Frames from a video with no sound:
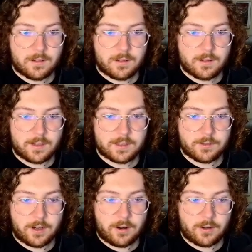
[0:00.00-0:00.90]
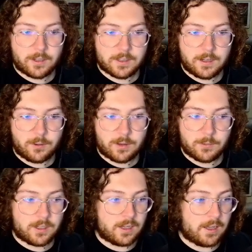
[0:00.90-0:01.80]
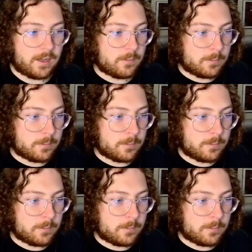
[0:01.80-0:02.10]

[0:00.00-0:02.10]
It's very hard to tell what I'm looking at.